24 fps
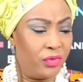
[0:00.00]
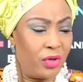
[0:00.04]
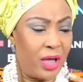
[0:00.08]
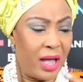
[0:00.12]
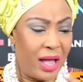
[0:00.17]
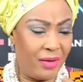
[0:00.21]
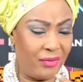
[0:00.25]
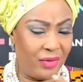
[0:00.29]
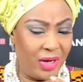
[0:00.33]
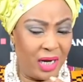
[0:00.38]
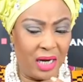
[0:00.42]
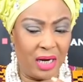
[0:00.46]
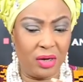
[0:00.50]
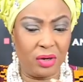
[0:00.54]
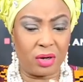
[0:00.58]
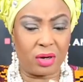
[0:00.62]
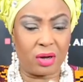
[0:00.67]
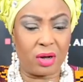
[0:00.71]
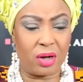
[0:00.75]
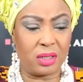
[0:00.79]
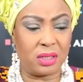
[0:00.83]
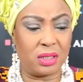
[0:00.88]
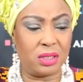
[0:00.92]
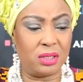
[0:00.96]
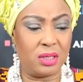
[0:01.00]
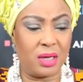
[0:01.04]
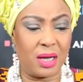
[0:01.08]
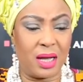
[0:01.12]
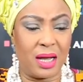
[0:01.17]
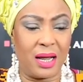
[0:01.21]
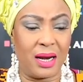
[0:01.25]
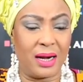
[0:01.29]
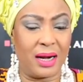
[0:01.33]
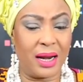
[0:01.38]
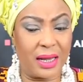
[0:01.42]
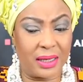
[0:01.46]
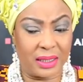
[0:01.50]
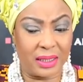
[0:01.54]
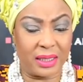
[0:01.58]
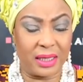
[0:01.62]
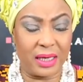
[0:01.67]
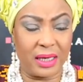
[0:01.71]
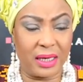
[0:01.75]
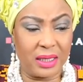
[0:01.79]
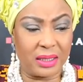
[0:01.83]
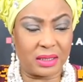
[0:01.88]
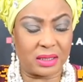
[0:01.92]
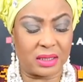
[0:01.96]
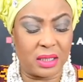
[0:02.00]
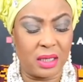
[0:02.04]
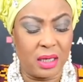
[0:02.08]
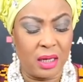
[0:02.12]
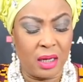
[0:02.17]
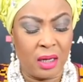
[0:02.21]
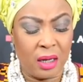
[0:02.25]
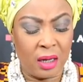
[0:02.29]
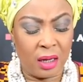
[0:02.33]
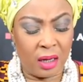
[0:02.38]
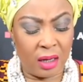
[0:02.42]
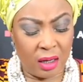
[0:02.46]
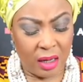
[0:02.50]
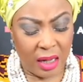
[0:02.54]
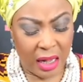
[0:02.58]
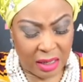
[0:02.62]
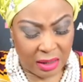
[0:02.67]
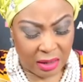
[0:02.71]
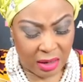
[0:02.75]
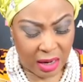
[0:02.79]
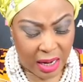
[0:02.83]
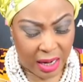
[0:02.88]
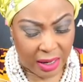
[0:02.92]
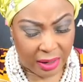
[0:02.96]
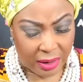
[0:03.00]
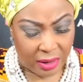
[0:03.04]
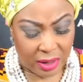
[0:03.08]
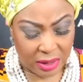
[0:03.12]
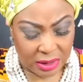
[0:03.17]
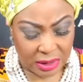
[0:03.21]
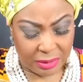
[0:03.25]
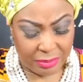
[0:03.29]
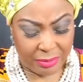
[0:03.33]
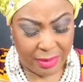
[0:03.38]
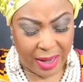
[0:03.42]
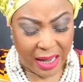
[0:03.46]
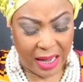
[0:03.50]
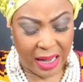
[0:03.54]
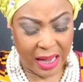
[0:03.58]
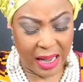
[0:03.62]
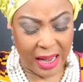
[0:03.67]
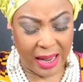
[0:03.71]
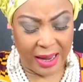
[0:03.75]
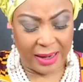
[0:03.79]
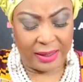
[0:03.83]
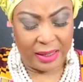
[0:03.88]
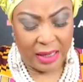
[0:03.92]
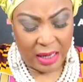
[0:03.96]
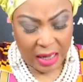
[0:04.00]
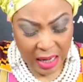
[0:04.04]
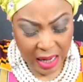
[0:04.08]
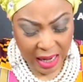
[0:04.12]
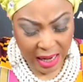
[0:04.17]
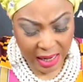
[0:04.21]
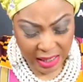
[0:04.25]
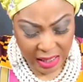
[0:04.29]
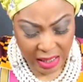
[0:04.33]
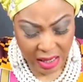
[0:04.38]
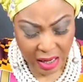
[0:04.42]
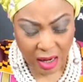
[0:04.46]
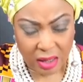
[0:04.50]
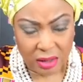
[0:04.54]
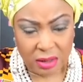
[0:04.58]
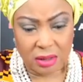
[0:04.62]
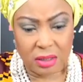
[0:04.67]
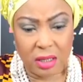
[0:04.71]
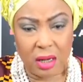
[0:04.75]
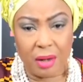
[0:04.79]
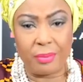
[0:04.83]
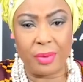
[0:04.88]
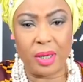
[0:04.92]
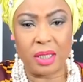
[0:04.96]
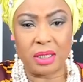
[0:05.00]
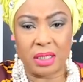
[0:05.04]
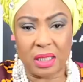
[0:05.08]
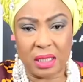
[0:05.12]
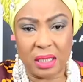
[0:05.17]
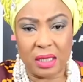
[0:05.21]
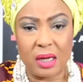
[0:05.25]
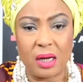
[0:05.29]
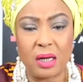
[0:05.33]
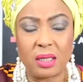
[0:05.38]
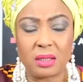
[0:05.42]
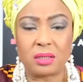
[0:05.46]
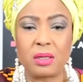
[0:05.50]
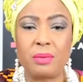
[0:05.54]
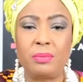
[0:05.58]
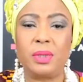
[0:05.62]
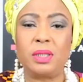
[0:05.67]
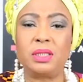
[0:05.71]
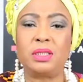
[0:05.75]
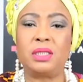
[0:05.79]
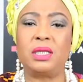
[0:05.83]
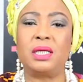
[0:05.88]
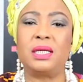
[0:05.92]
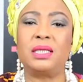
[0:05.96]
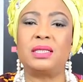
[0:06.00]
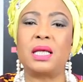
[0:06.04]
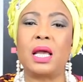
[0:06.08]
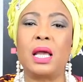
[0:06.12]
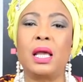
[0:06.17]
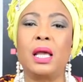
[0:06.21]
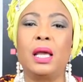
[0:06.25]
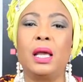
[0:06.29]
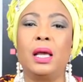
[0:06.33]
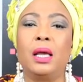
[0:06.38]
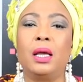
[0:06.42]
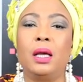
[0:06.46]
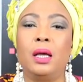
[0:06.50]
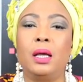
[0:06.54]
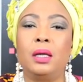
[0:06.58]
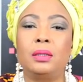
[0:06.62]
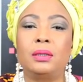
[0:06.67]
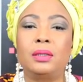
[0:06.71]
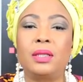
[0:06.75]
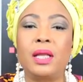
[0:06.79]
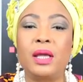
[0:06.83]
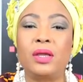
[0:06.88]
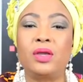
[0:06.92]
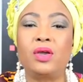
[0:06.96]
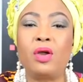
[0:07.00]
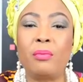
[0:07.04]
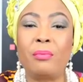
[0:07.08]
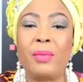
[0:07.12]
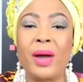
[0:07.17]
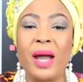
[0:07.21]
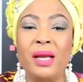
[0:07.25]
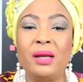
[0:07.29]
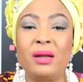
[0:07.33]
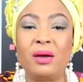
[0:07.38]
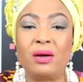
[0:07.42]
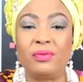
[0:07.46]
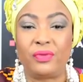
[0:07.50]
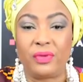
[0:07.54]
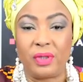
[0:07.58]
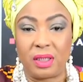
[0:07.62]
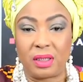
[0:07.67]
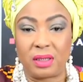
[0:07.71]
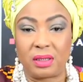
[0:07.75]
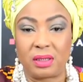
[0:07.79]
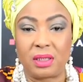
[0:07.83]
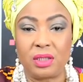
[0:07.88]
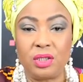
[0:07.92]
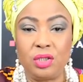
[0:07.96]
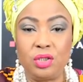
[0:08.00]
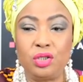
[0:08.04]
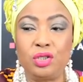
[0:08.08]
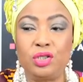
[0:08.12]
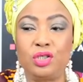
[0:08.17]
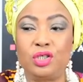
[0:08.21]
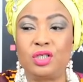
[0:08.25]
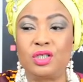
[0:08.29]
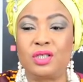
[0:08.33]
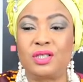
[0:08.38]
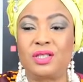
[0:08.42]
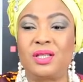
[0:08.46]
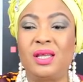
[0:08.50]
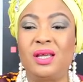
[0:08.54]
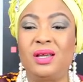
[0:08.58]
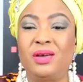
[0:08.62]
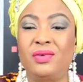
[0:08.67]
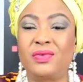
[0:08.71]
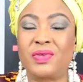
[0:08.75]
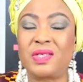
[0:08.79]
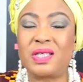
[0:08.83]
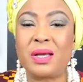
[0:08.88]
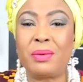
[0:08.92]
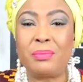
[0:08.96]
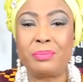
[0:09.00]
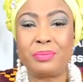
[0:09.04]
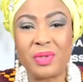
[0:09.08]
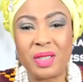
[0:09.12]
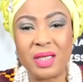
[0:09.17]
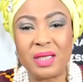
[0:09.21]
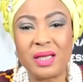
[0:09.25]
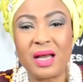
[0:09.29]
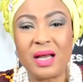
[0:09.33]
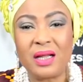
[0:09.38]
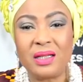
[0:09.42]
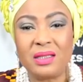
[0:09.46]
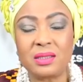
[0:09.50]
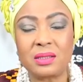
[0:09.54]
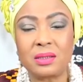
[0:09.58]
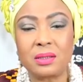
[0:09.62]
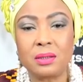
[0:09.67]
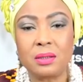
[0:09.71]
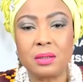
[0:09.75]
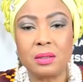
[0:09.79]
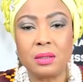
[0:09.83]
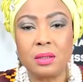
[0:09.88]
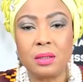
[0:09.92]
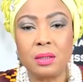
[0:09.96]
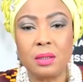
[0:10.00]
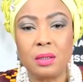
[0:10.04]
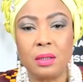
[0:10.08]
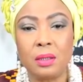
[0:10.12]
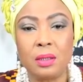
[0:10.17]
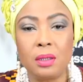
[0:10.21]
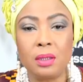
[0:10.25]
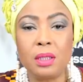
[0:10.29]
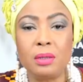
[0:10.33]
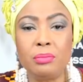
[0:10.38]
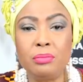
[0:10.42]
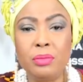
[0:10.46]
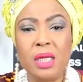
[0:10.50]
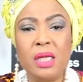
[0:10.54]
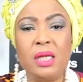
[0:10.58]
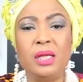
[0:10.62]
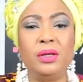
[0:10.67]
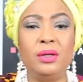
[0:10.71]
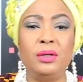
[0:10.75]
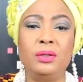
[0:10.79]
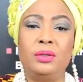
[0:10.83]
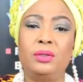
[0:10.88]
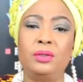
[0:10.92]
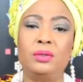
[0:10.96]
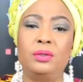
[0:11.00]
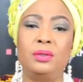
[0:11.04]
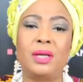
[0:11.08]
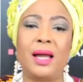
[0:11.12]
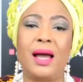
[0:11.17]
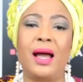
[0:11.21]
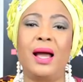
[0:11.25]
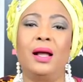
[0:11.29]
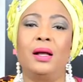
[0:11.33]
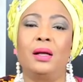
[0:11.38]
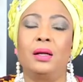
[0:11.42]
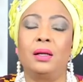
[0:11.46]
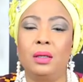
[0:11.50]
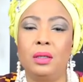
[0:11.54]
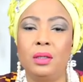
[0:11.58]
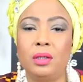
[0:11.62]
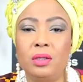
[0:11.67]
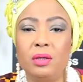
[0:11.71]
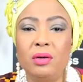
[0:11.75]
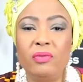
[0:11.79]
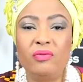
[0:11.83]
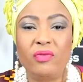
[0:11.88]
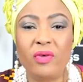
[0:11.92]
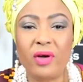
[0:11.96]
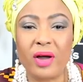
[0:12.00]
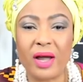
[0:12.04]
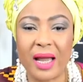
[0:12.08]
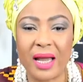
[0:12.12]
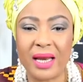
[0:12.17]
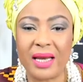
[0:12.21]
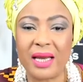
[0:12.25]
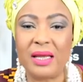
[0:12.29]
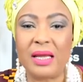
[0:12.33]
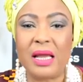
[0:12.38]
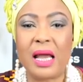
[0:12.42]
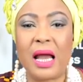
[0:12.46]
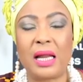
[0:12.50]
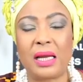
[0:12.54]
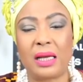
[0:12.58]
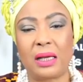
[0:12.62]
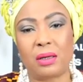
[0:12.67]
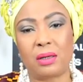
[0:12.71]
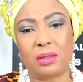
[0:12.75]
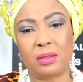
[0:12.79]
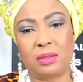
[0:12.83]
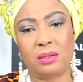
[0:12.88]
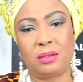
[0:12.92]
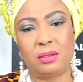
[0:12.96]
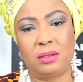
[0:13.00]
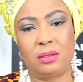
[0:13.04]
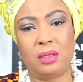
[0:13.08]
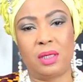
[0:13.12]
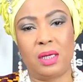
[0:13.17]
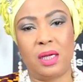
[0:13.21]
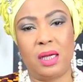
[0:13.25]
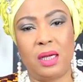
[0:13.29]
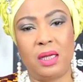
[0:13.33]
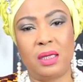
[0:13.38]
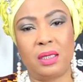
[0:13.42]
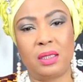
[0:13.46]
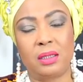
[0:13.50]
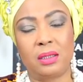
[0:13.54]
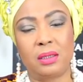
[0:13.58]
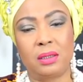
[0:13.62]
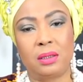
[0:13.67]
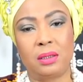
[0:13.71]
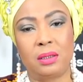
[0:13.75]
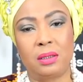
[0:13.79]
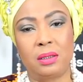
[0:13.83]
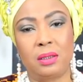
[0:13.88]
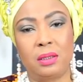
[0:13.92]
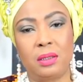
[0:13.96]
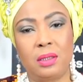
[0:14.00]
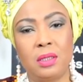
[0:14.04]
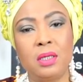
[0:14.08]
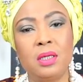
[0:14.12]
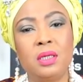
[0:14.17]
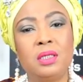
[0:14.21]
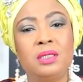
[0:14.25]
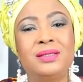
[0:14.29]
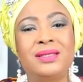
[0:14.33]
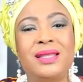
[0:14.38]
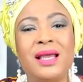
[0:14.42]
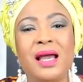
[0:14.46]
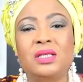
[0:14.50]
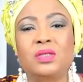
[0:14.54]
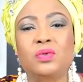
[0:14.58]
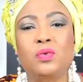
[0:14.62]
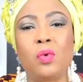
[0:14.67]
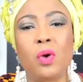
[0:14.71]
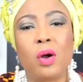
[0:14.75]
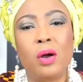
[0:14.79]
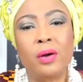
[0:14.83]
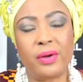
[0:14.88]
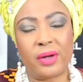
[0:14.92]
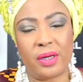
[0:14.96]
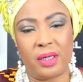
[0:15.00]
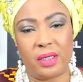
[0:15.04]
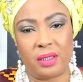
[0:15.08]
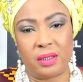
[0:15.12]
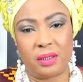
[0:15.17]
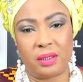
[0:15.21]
have a little cut in your hand like the kids oh god cut in my hand and it hurts so much and it hurts so much and i say take your mind off it. Can you just think of something else? The minute you do that, you forget that you had a cut in your hand. And that's worry.